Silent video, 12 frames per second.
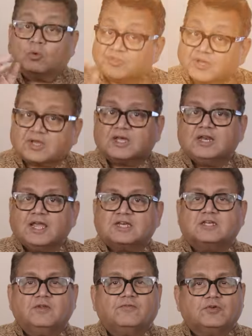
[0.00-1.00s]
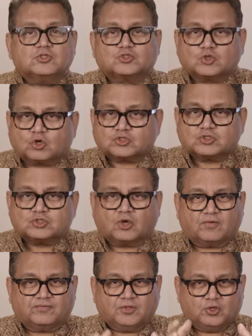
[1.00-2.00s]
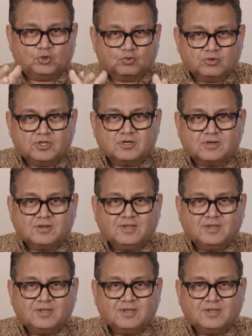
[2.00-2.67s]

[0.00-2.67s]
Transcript: With the collective resources of the union,